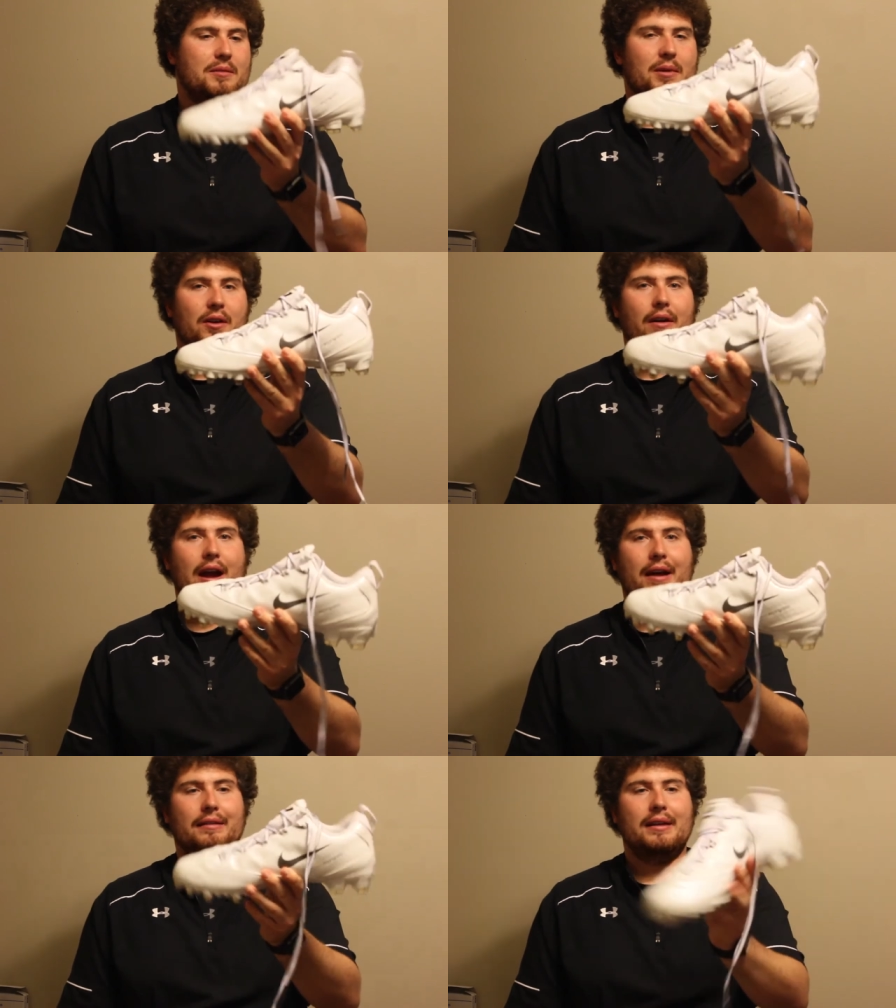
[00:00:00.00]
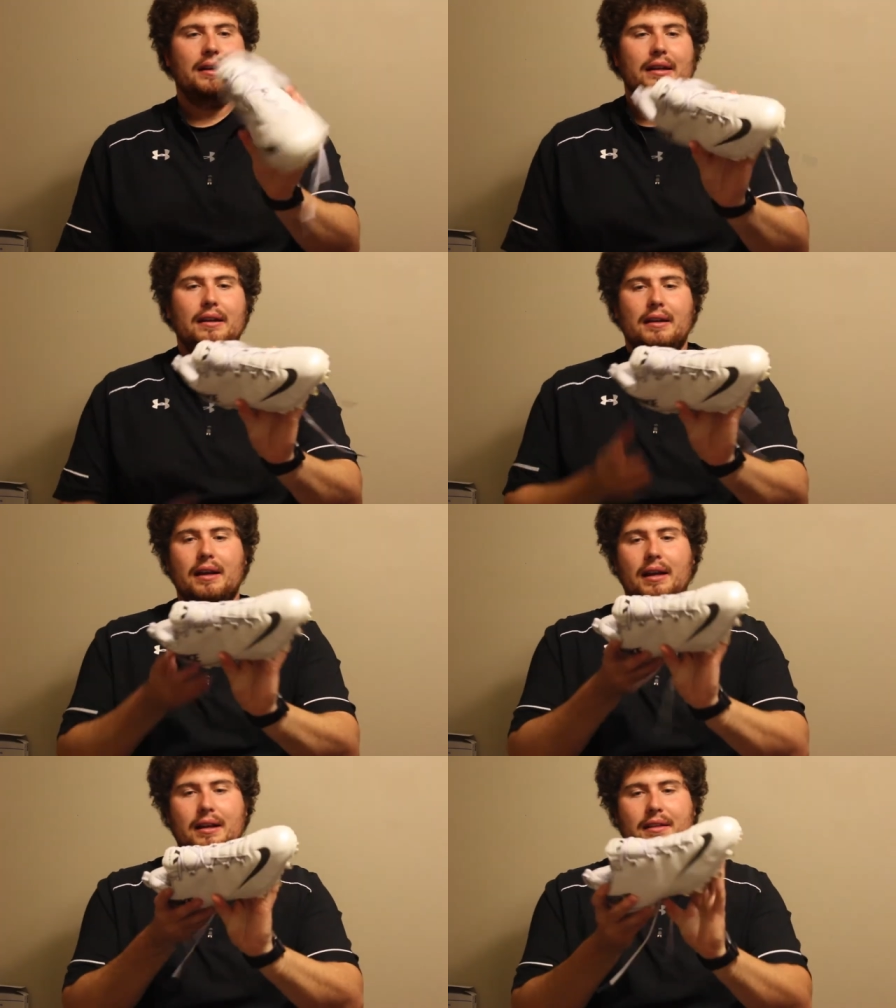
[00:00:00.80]
to be around.
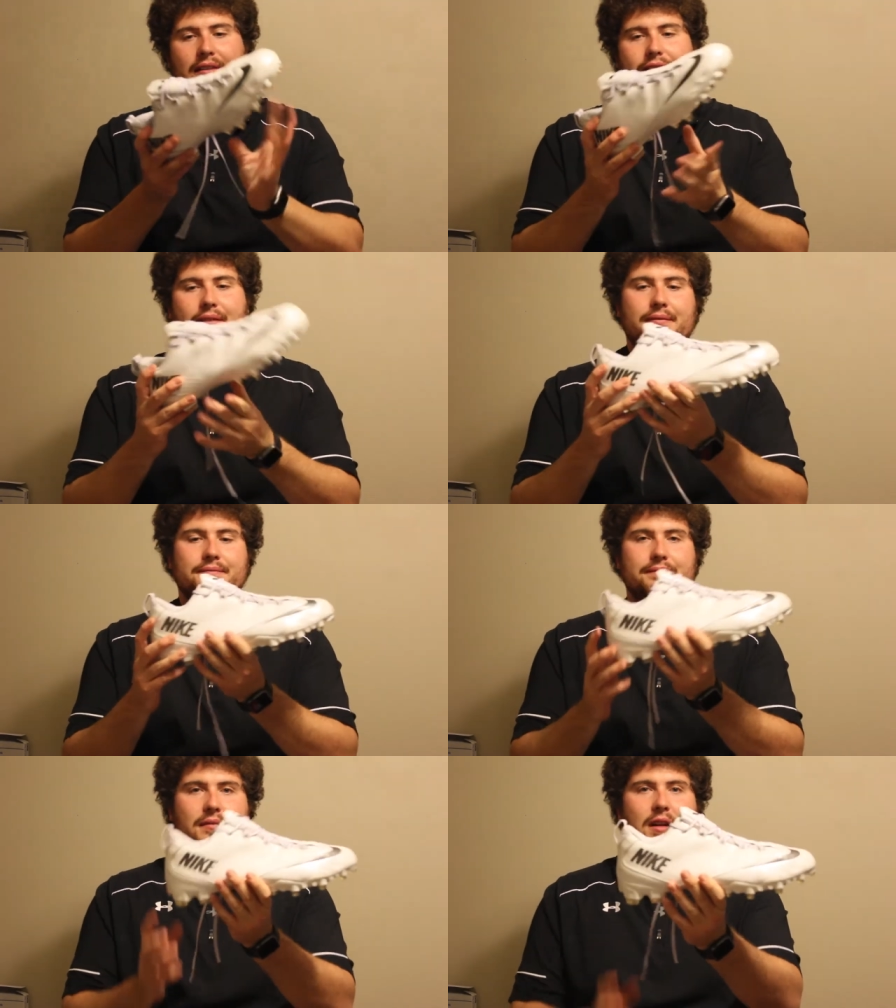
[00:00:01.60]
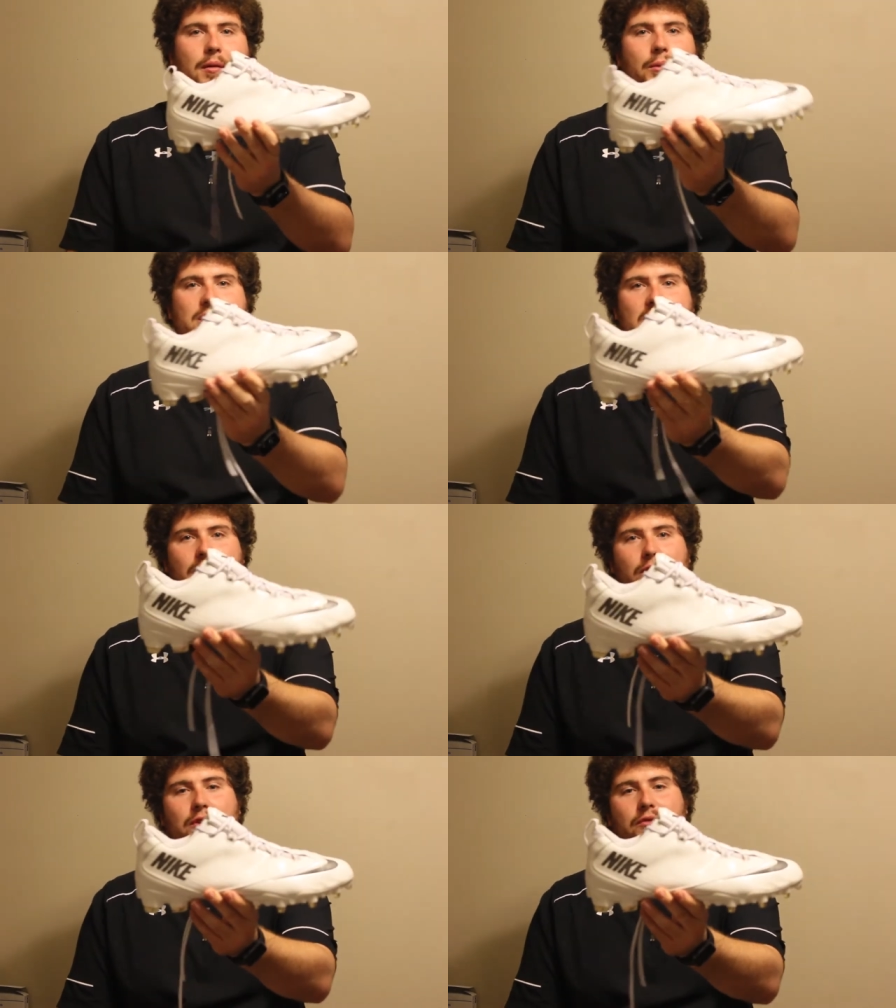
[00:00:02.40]
Uh, they've come up with
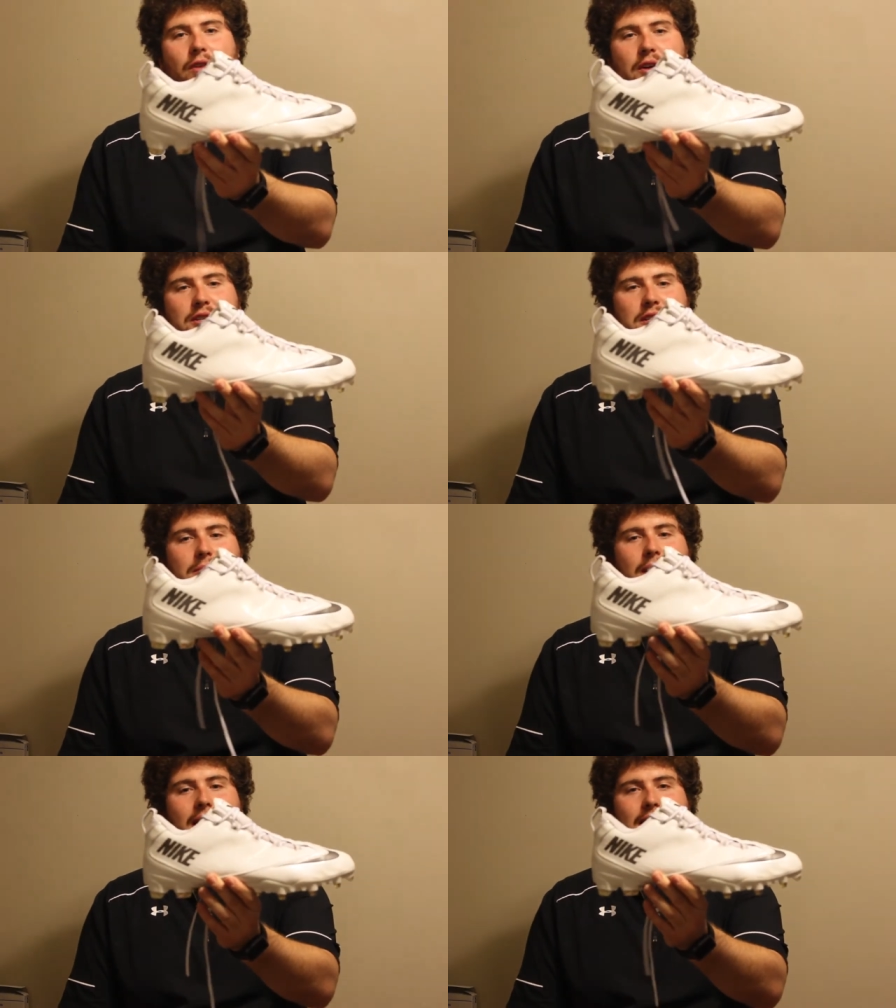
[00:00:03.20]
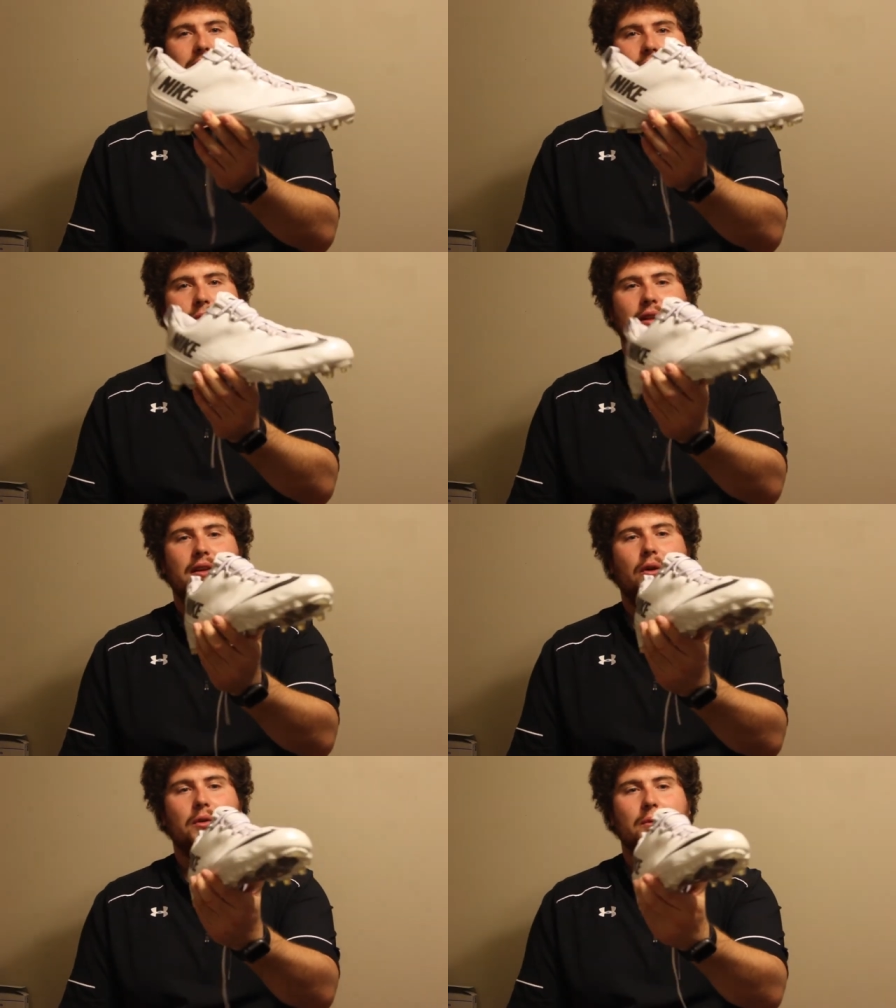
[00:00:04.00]
several new versions, but this is one of
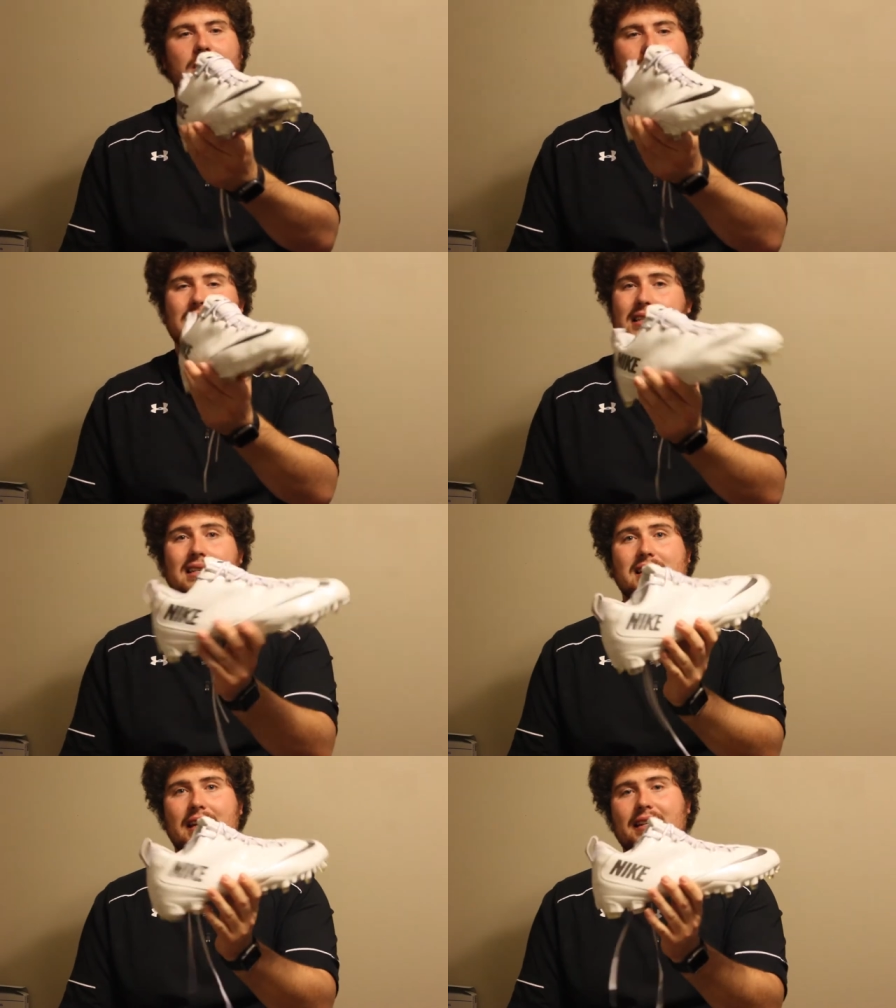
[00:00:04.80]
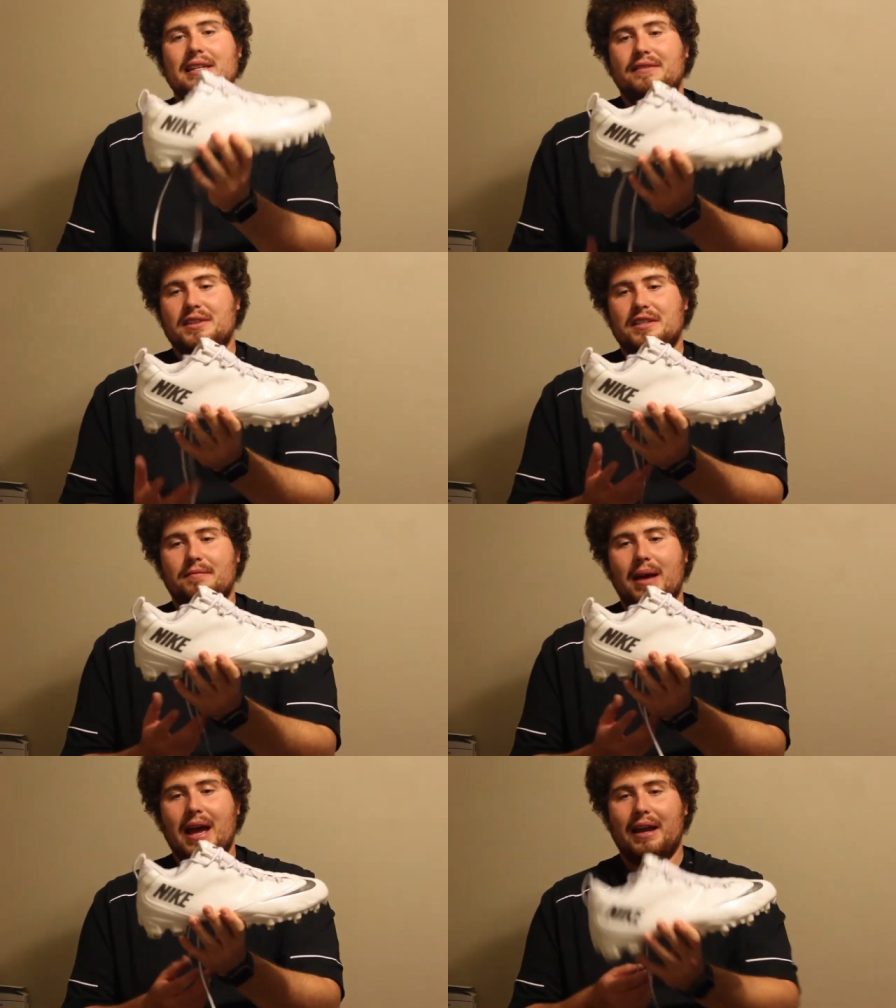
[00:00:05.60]
the older ones. This is a
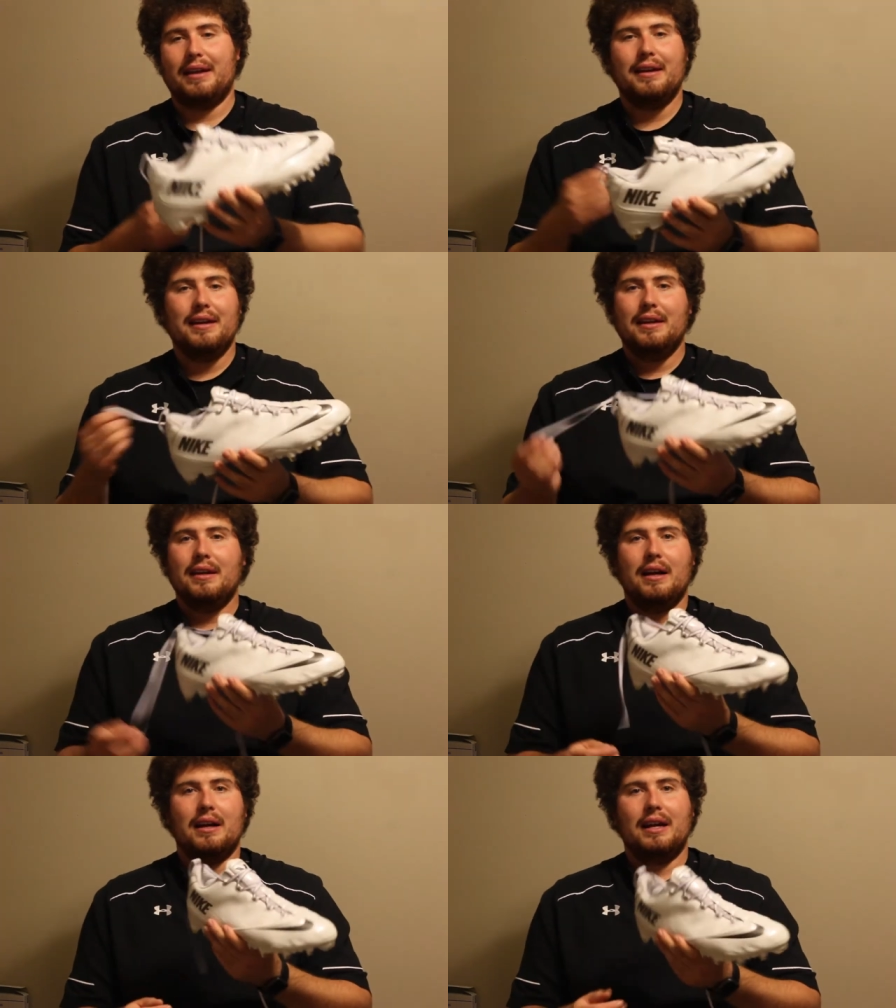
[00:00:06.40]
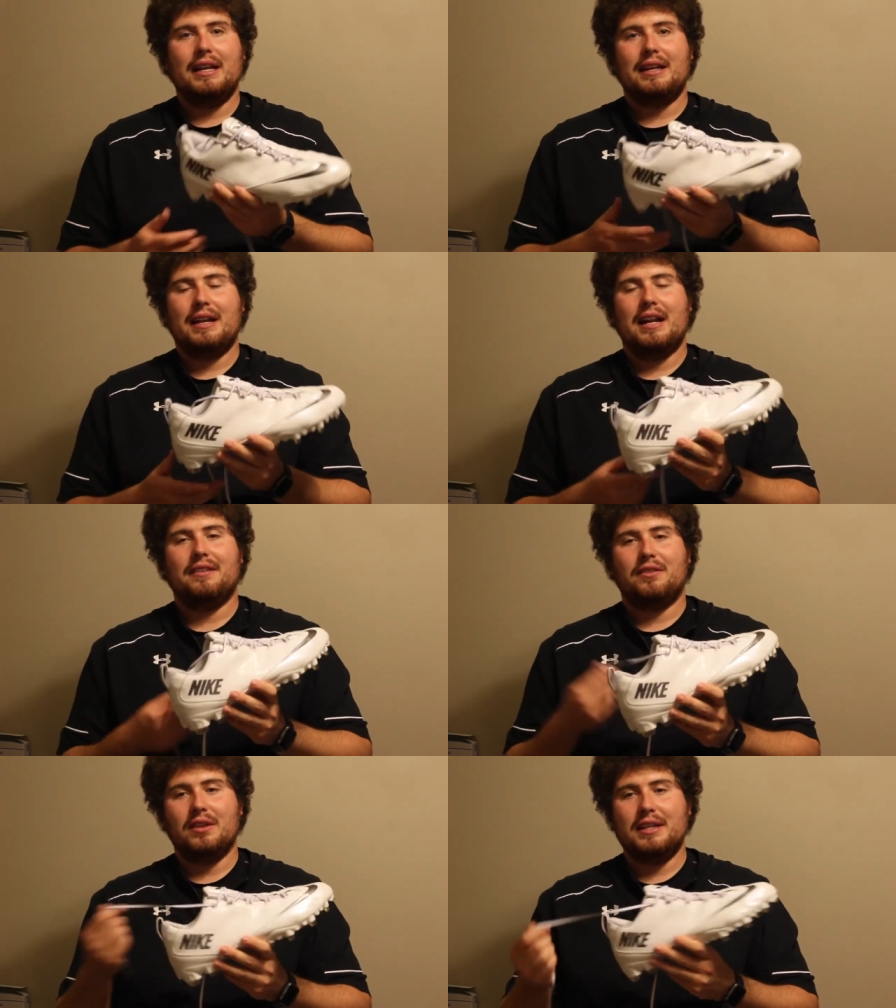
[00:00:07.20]
defensive back. Uh, any
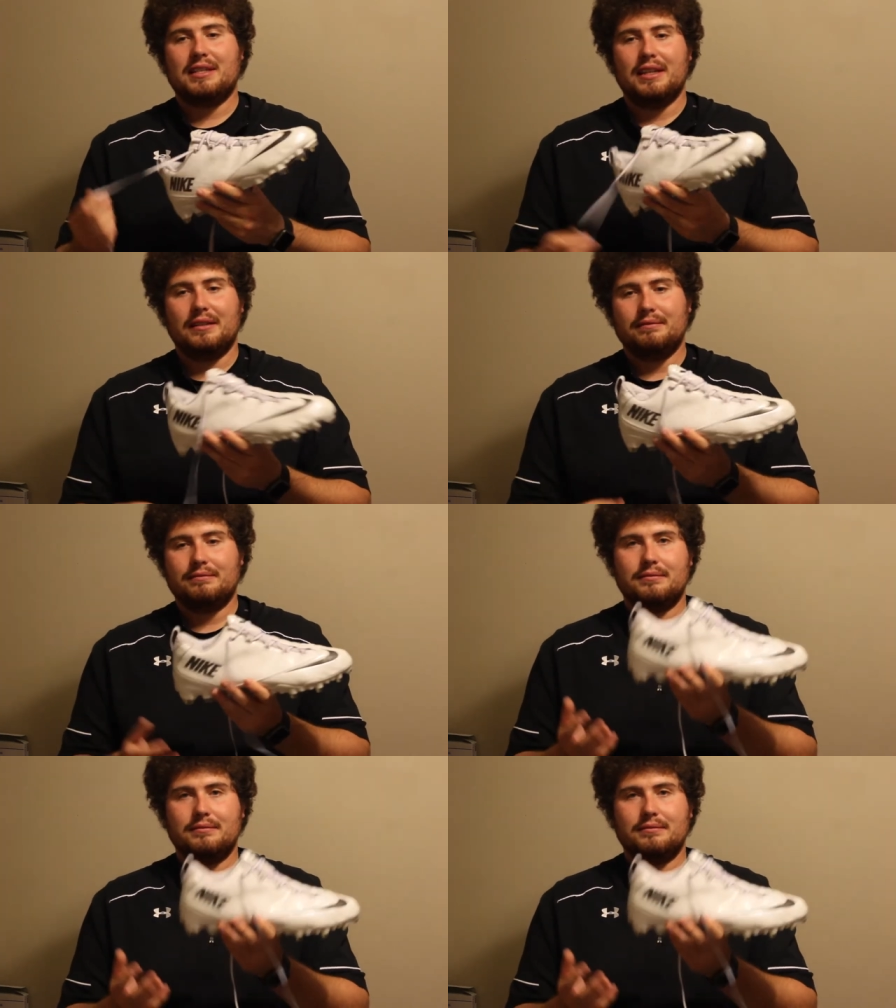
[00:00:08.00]
kind of cleats that